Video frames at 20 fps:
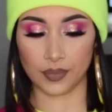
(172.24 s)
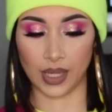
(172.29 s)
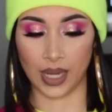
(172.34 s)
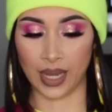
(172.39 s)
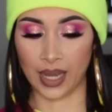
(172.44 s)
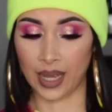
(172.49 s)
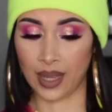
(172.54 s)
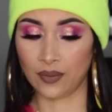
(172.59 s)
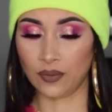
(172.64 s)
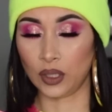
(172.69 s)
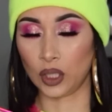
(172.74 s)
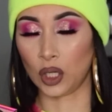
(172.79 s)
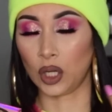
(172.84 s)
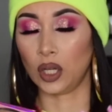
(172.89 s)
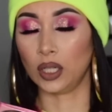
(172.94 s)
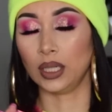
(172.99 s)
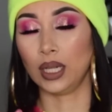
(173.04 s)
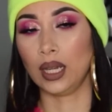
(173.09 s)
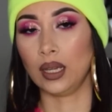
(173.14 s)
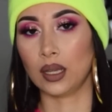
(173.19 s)
I have it
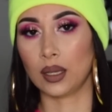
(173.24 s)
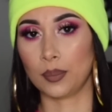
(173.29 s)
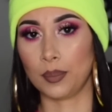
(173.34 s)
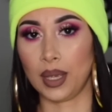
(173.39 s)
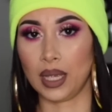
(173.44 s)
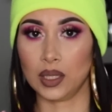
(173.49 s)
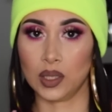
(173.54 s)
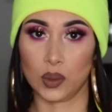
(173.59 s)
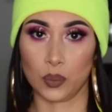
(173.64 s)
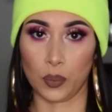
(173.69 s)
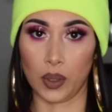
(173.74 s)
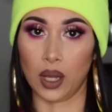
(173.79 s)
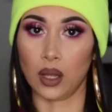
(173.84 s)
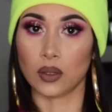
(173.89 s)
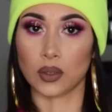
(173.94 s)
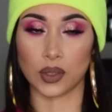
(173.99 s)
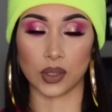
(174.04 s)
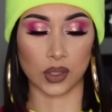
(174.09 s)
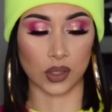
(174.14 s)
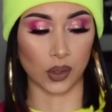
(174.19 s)
on as well,
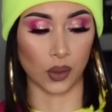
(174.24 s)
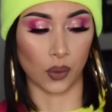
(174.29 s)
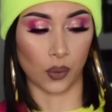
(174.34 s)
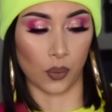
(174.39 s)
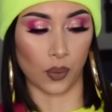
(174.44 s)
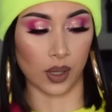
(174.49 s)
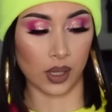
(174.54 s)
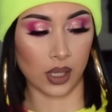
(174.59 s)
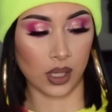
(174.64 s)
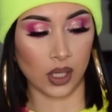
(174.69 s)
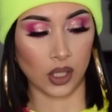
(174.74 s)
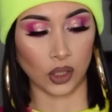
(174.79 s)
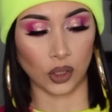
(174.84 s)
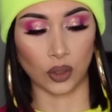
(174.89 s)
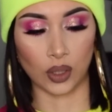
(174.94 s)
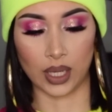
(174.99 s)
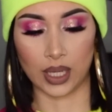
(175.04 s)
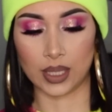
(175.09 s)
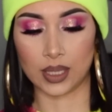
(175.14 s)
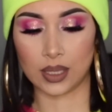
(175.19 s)
so
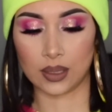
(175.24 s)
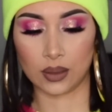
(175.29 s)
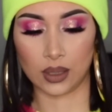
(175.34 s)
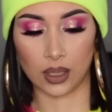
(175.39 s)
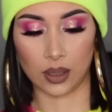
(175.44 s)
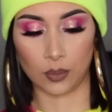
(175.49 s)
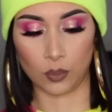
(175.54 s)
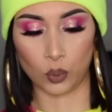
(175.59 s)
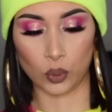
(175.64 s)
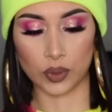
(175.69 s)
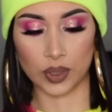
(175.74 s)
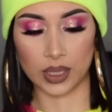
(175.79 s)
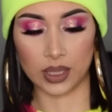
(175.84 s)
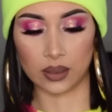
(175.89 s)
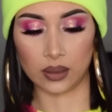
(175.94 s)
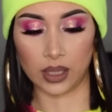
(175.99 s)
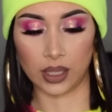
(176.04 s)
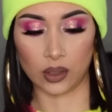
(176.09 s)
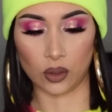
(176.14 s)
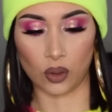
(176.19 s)
you guys will see
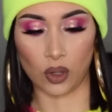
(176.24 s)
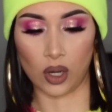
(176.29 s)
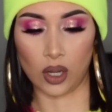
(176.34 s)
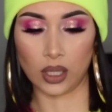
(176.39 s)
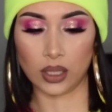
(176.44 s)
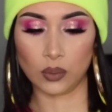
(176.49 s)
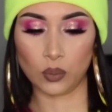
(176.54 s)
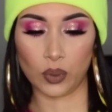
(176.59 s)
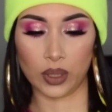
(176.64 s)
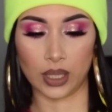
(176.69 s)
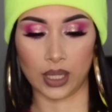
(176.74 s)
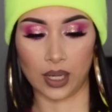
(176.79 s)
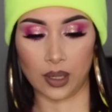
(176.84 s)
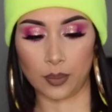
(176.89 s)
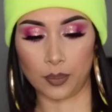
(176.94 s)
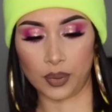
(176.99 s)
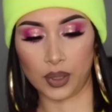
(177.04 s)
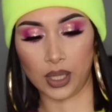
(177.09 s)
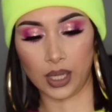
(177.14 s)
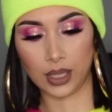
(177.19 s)
later on when I
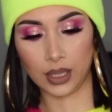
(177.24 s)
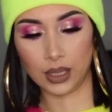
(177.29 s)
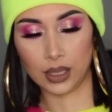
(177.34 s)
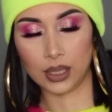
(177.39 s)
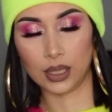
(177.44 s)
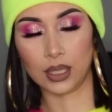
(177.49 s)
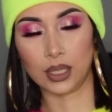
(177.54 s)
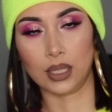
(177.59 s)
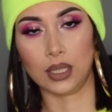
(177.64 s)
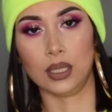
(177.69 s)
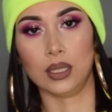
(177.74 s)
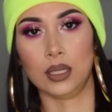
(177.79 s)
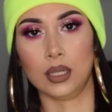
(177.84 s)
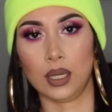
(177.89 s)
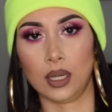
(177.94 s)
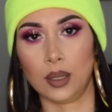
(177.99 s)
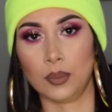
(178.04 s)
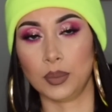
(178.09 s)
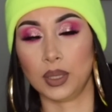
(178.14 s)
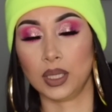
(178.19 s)
apply it, and
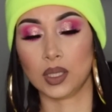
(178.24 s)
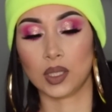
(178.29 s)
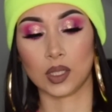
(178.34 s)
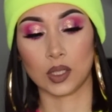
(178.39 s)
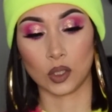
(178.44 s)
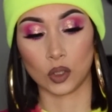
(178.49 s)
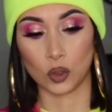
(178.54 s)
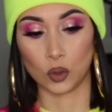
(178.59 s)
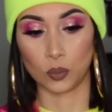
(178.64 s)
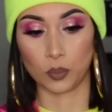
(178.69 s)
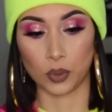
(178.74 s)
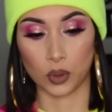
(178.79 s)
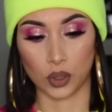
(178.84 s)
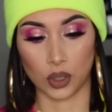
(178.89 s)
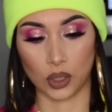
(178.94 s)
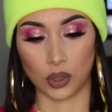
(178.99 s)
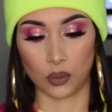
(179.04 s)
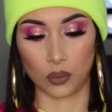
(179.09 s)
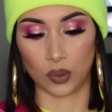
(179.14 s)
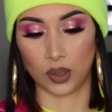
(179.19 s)
it's super
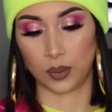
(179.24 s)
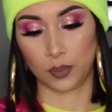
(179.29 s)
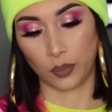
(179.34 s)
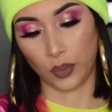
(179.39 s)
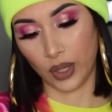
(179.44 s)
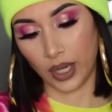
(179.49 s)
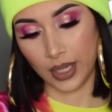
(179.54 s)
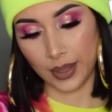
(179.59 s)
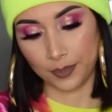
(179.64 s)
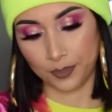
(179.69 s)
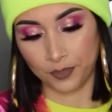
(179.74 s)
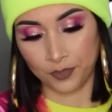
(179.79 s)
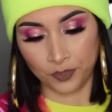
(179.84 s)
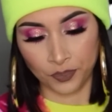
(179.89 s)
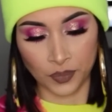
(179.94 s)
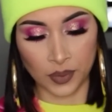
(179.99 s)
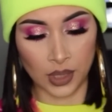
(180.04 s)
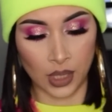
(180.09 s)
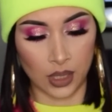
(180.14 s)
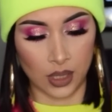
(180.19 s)
cute and bright.
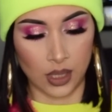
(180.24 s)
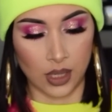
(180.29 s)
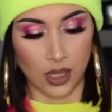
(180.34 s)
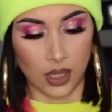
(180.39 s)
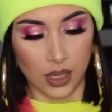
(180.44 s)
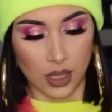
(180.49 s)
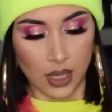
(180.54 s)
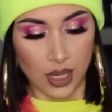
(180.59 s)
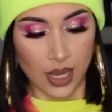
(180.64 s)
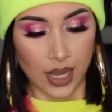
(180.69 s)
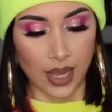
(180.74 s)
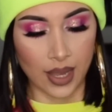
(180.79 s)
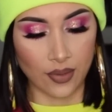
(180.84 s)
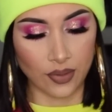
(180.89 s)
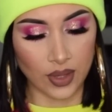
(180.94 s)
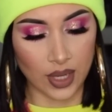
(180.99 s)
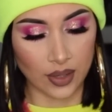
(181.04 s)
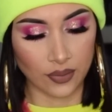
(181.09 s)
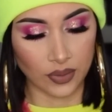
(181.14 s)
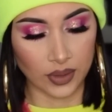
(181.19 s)
And
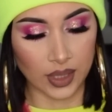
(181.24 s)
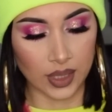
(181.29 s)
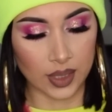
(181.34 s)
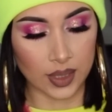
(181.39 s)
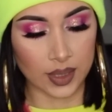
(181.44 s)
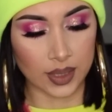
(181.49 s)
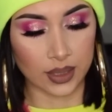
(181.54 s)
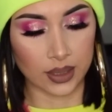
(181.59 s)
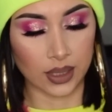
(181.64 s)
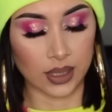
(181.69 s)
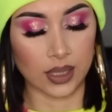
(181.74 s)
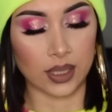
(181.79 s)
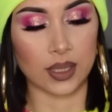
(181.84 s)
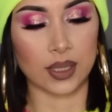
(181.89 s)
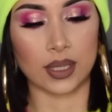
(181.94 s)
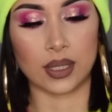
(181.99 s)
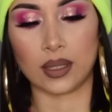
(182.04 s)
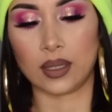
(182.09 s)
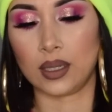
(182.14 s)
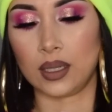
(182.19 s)
then this is
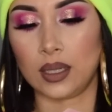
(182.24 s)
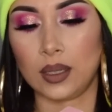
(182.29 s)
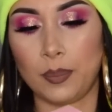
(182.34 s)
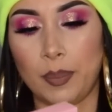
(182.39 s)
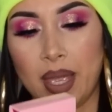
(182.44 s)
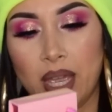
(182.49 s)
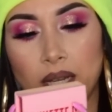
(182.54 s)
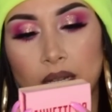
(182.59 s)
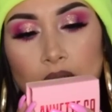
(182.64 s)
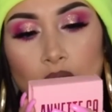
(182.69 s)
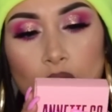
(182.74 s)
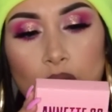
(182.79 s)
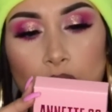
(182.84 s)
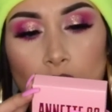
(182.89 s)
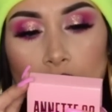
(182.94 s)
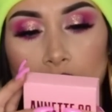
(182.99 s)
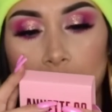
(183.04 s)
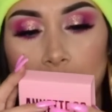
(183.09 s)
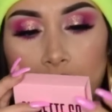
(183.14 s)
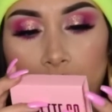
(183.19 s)
the package for
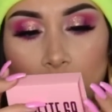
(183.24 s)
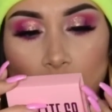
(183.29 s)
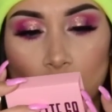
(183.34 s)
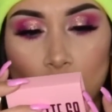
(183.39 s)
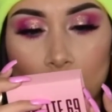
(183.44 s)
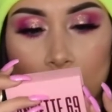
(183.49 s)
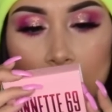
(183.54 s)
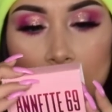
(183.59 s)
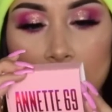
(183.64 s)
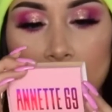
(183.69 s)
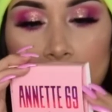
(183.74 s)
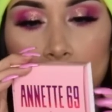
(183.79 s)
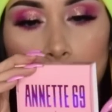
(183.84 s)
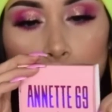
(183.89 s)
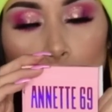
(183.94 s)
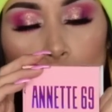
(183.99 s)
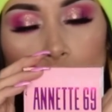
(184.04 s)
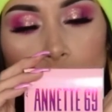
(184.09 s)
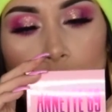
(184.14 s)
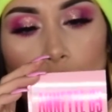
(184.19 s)
the lashes,
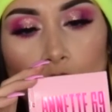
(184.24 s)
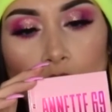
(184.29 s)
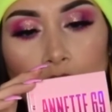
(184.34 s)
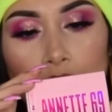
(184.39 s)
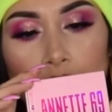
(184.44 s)
smoked out